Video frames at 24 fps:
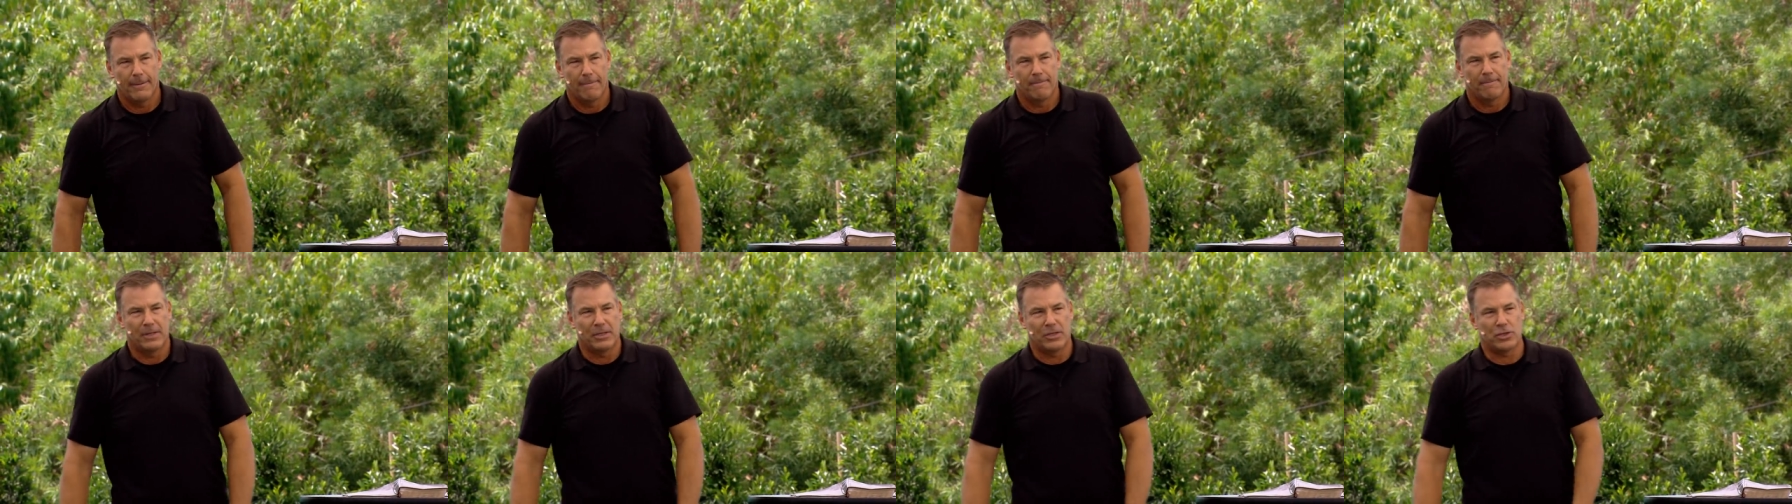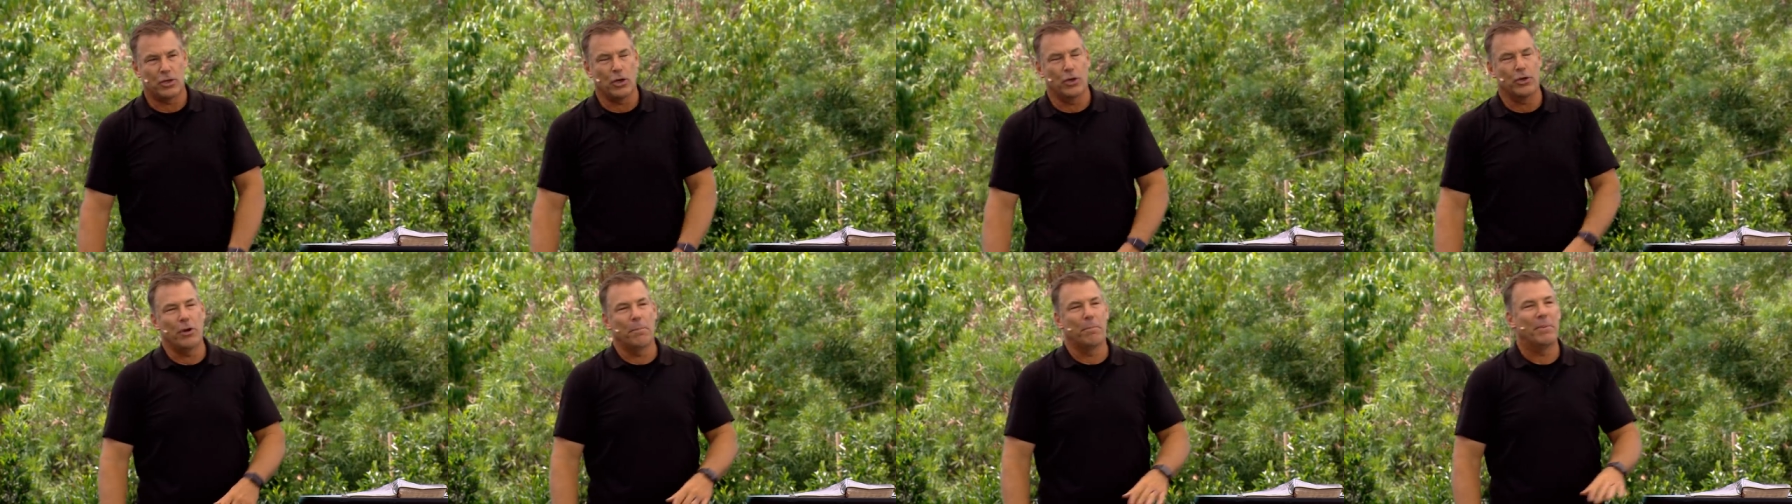And
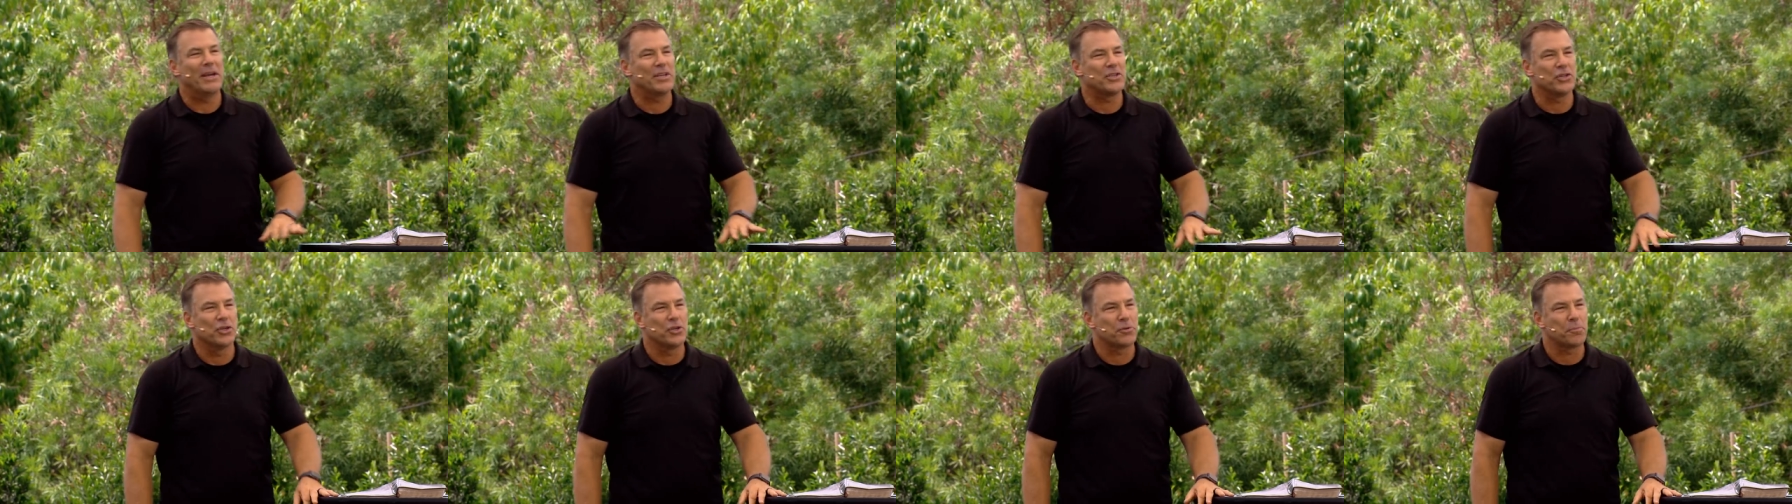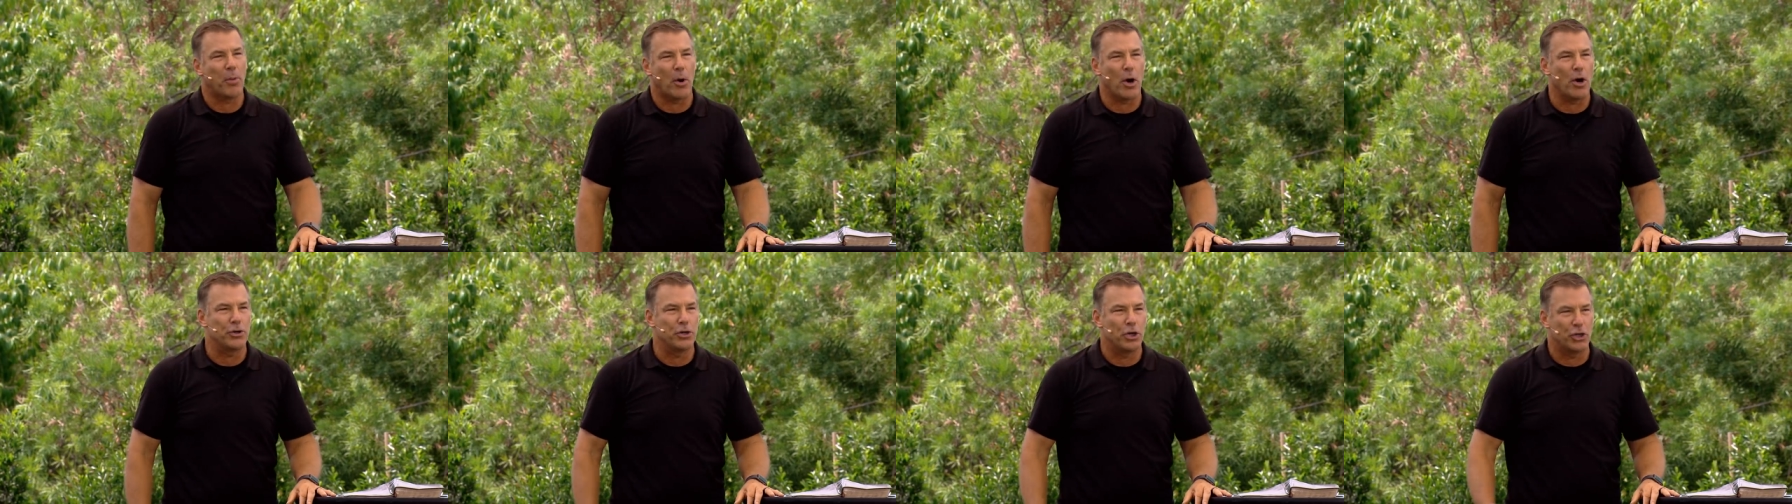so your business
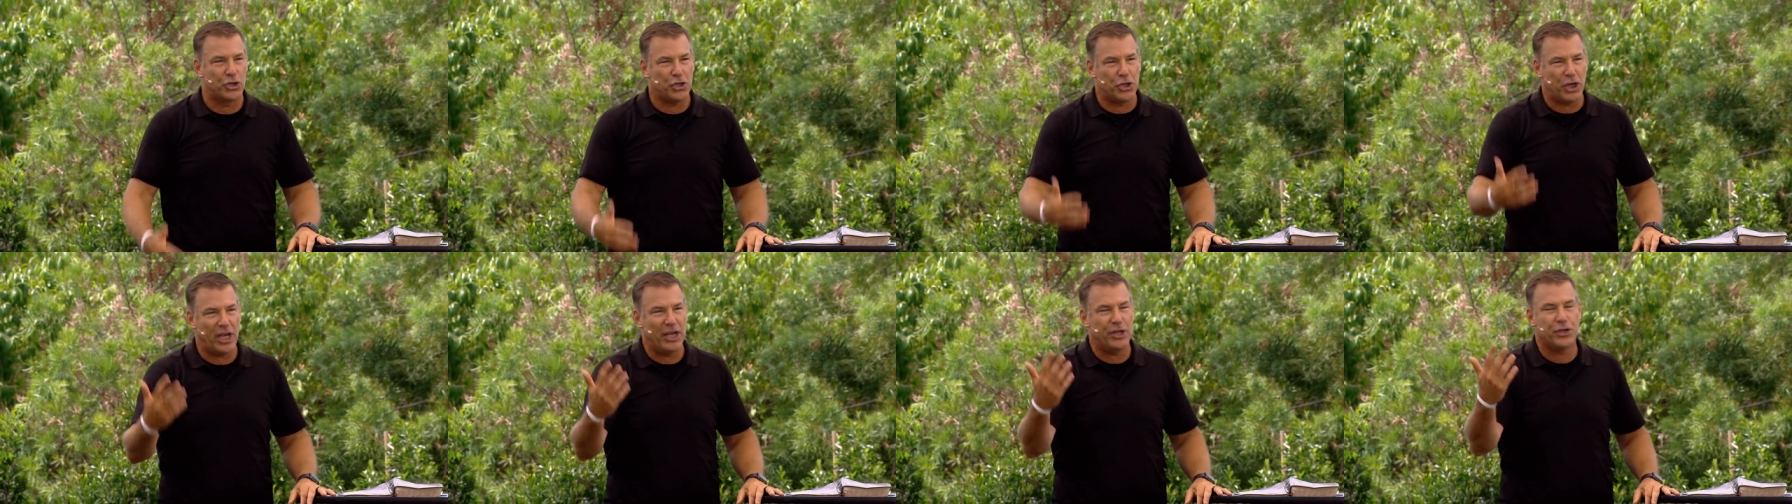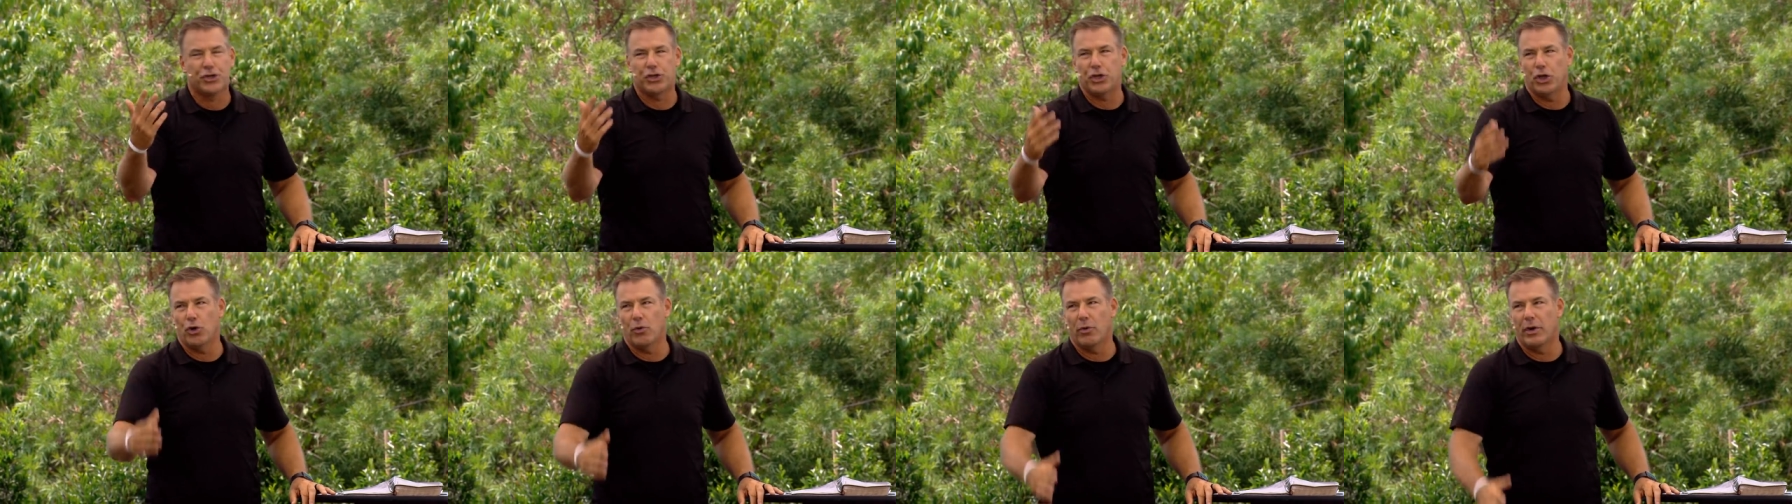partner
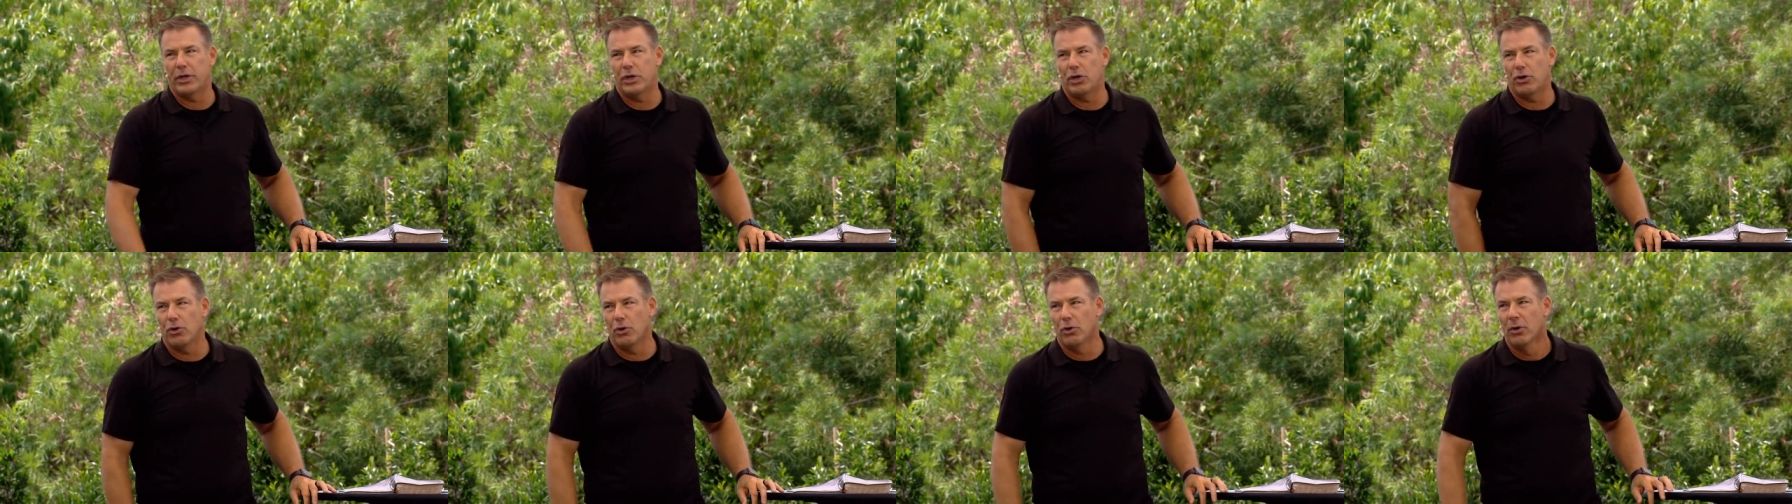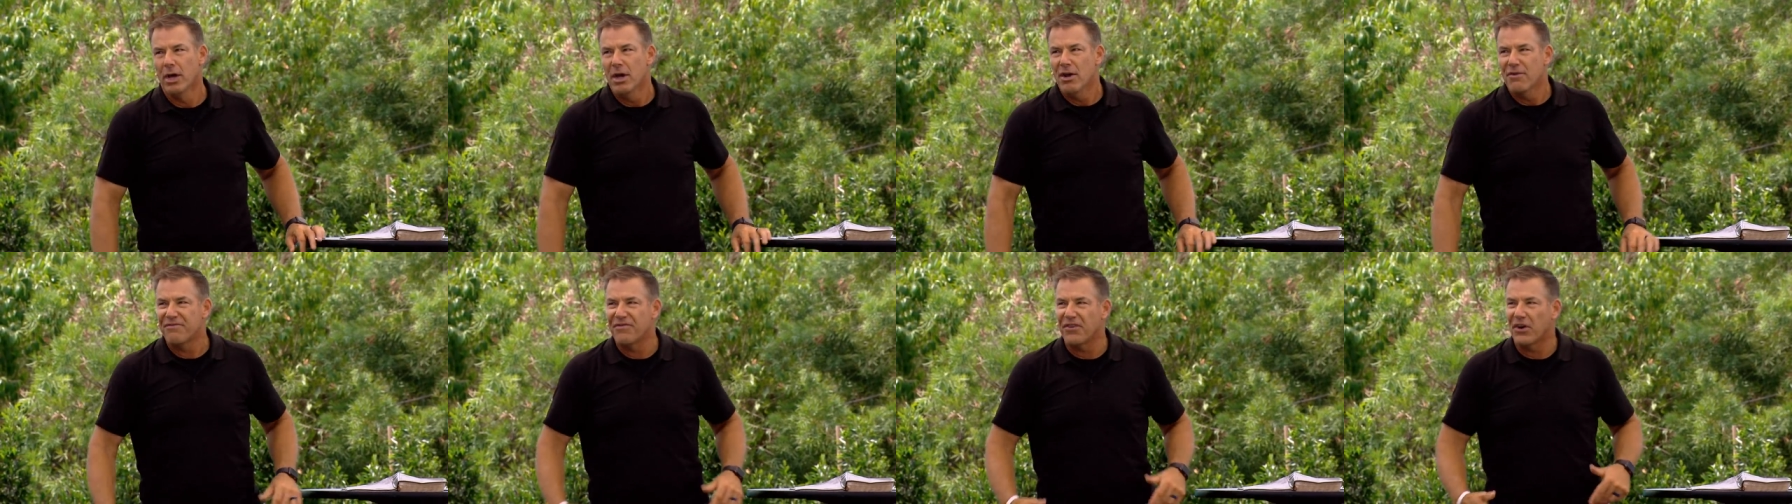cheats you and you
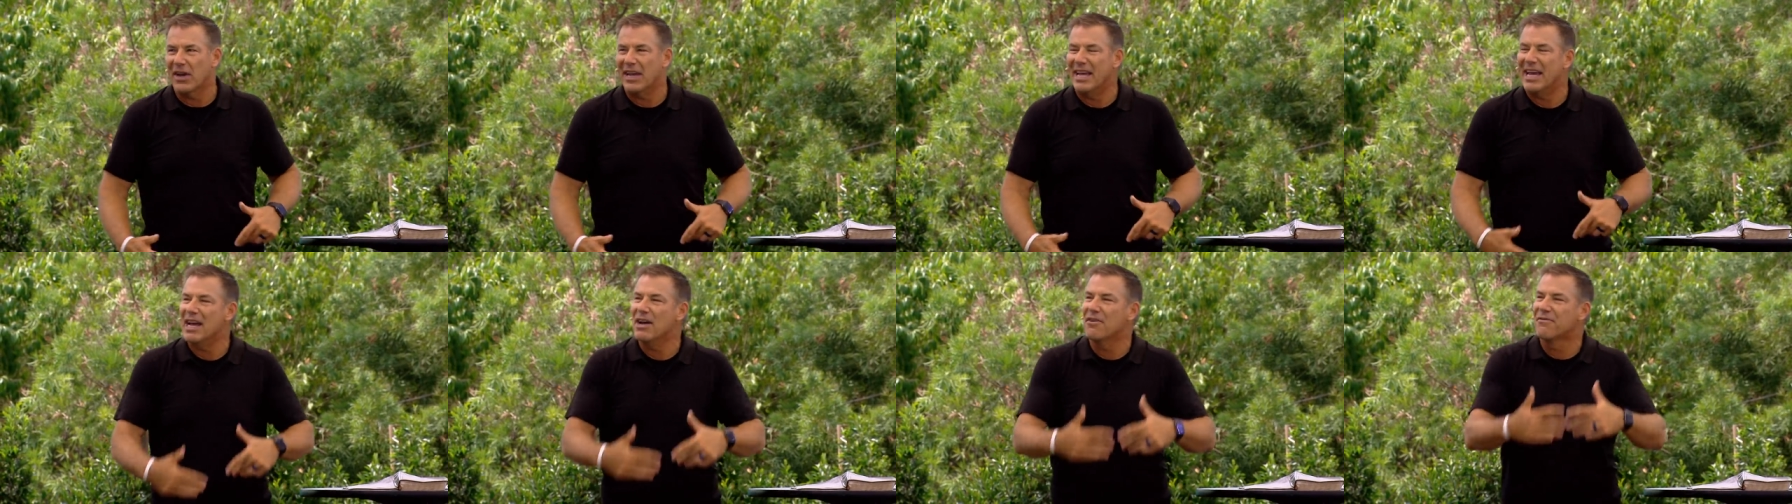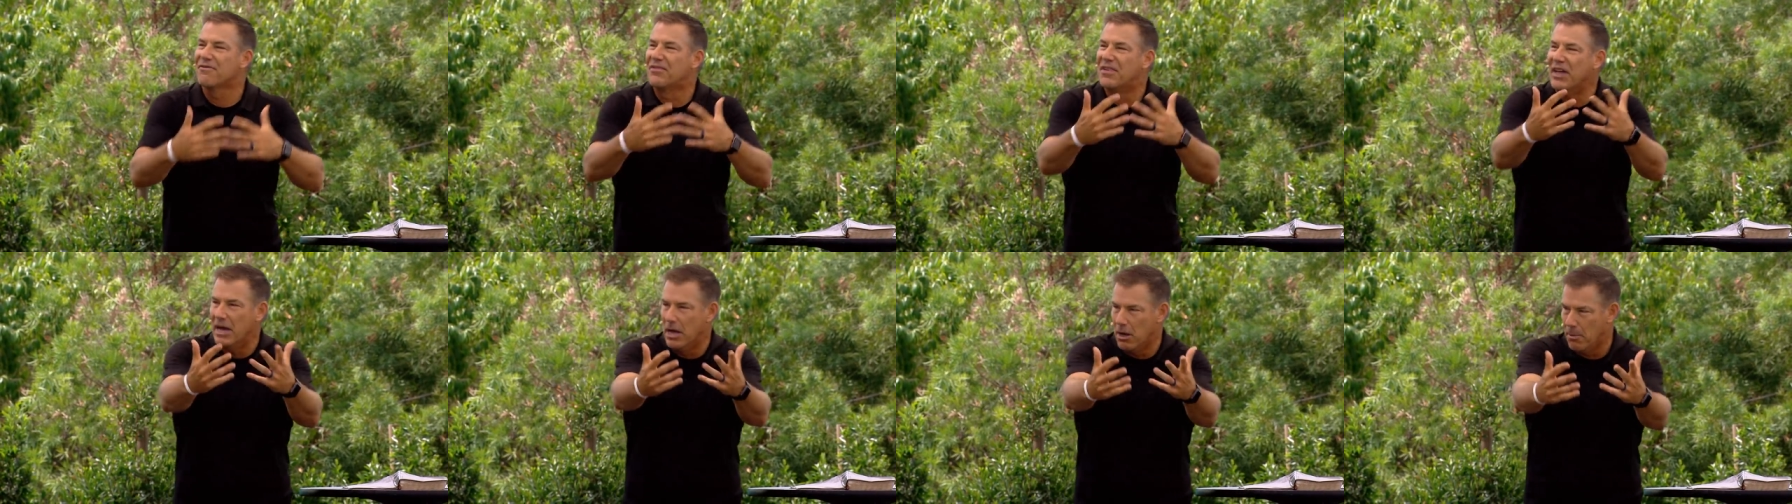
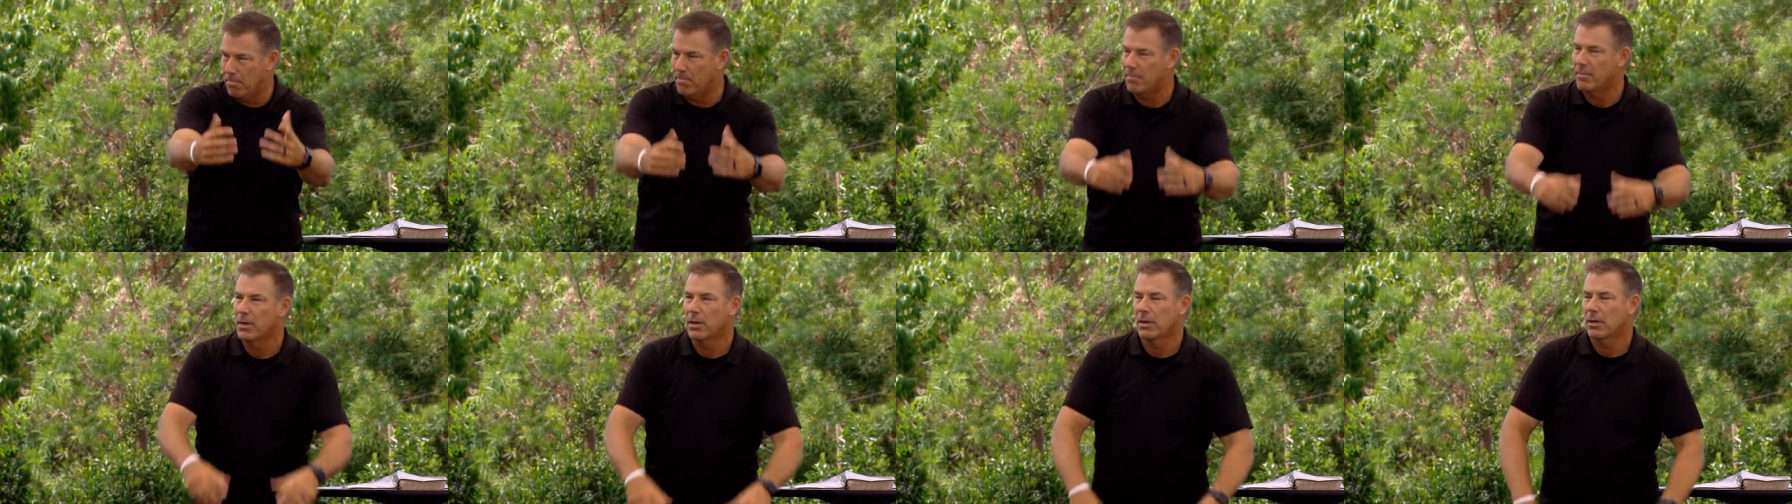forgive them.